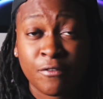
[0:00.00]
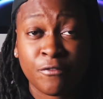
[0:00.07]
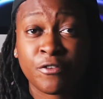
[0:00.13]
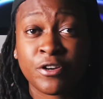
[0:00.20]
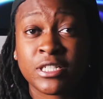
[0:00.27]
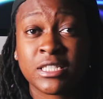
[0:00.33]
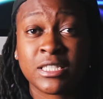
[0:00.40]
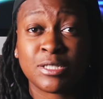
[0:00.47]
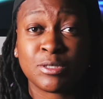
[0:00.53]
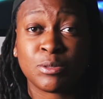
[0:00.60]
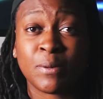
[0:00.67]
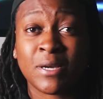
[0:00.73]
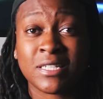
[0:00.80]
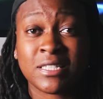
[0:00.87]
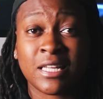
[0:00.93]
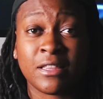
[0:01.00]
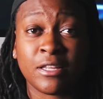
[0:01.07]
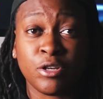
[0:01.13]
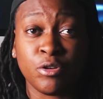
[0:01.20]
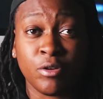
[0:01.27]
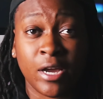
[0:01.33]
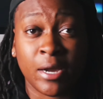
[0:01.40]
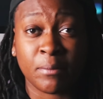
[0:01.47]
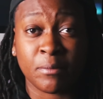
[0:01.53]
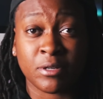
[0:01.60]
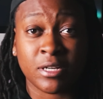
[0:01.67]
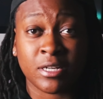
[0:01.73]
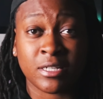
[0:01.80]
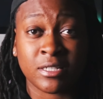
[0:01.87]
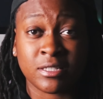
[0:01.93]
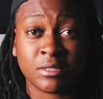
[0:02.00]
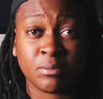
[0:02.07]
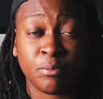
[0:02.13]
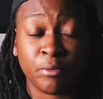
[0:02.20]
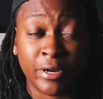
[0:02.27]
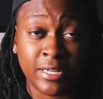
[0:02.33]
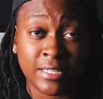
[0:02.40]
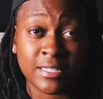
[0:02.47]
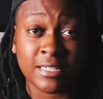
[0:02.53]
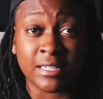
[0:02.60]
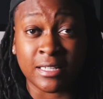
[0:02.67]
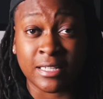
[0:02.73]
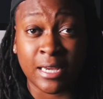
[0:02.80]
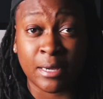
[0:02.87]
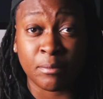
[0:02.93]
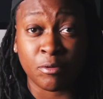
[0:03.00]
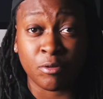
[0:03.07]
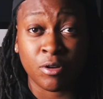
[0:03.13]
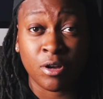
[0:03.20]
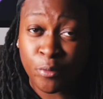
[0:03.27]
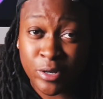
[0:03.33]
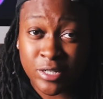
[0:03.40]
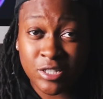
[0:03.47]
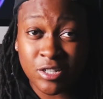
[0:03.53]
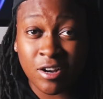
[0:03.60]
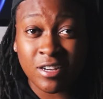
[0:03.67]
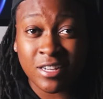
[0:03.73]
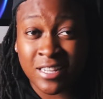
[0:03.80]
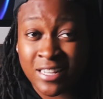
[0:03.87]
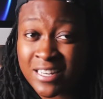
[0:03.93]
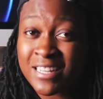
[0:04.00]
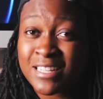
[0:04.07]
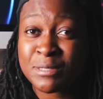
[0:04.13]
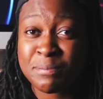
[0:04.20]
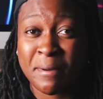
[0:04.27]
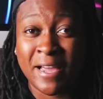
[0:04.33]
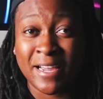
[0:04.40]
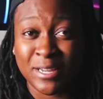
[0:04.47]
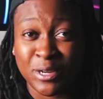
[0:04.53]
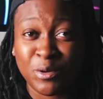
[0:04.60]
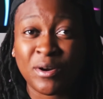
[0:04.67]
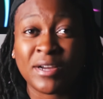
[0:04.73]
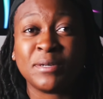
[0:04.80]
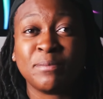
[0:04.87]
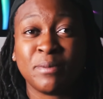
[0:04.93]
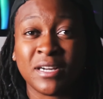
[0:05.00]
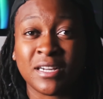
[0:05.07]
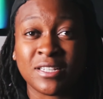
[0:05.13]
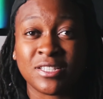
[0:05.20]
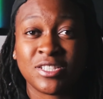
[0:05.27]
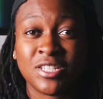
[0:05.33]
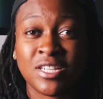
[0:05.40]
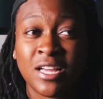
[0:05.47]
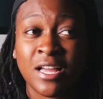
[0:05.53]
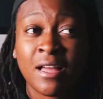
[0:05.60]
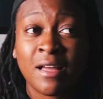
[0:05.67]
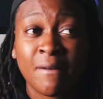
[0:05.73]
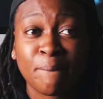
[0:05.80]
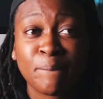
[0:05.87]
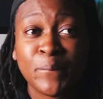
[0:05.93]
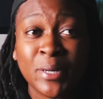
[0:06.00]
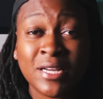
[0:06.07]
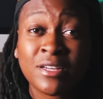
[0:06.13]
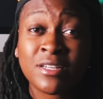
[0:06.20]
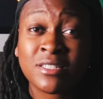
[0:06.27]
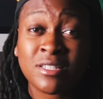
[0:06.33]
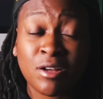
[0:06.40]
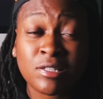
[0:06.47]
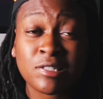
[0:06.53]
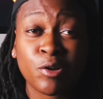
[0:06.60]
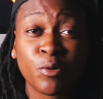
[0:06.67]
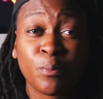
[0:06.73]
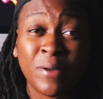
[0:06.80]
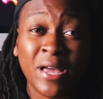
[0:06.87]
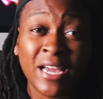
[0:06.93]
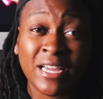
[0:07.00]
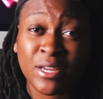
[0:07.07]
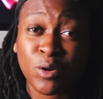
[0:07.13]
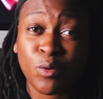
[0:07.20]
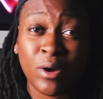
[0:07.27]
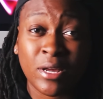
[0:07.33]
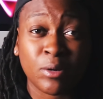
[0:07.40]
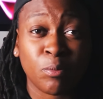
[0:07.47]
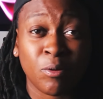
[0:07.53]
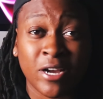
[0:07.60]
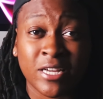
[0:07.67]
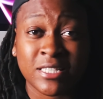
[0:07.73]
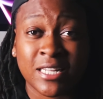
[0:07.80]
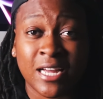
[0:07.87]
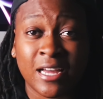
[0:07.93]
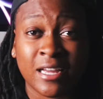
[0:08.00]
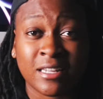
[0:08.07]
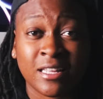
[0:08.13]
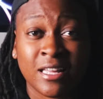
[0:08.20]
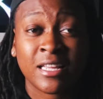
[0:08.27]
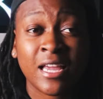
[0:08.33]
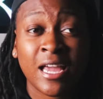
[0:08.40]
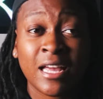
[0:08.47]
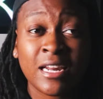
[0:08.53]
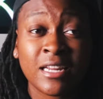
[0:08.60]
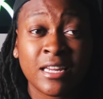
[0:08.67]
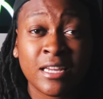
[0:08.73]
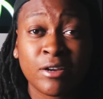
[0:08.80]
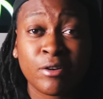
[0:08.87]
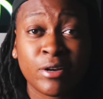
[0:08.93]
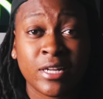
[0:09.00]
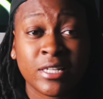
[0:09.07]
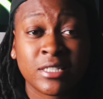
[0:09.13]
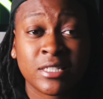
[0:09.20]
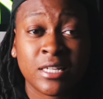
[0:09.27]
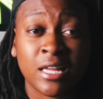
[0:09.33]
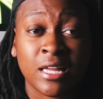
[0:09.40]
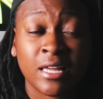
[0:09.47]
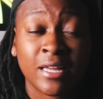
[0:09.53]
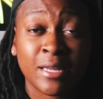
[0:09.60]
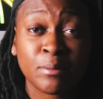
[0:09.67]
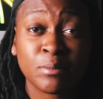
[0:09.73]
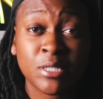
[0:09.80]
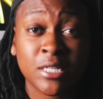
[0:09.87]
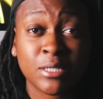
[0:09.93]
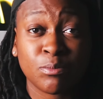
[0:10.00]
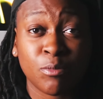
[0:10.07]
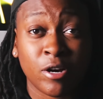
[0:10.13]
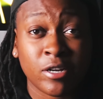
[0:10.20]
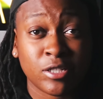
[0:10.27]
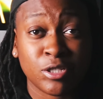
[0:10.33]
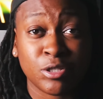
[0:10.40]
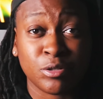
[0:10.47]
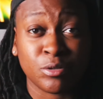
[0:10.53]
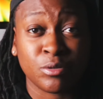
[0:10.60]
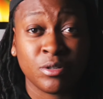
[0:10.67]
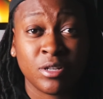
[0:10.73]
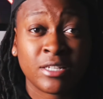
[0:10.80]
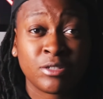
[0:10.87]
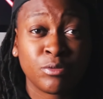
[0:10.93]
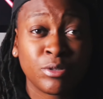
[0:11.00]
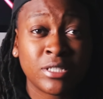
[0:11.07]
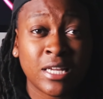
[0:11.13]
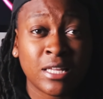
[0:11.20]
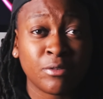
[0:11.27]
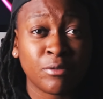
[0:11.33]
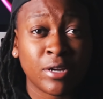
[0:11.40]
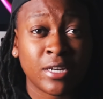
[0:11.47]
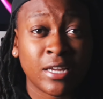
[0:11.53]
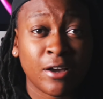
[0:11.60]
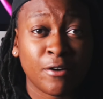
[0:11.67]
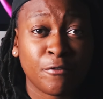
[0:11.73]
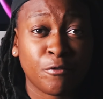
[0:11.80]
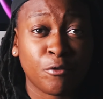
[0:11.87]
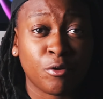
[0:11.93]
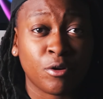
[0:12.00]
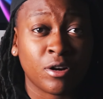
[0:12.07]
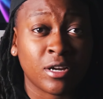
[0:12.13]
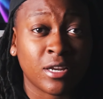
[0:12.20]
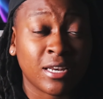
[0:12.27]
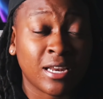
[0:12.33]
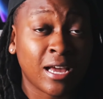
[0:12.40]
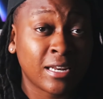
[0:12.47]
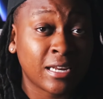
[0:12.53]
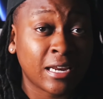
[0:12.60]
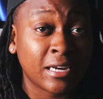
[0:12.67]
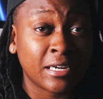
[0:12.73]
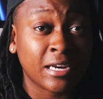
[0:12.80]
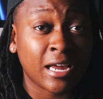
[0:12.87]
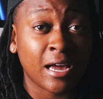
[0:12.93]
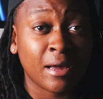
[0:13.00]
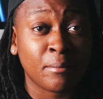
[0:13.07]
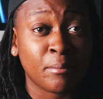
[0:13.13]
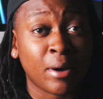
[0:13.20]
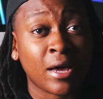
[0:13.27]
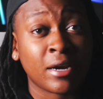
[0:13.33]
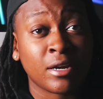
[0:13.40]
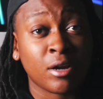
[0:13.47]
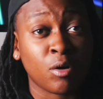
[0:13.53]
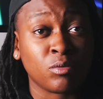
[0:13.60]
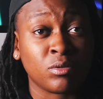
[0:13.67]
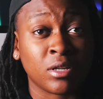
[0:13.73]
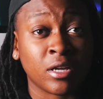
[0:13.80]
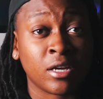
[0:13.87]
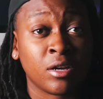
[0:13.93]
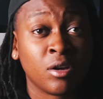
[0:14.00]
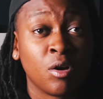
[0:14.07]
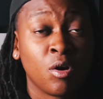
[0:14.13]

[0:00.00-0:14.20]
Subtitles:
versus the specs that the new camera is bringing to the table, which it is packing quite a punch, but it's also packing quite a price tag. The Canon EOS M6 Mark II is retailing right now for $999 body only,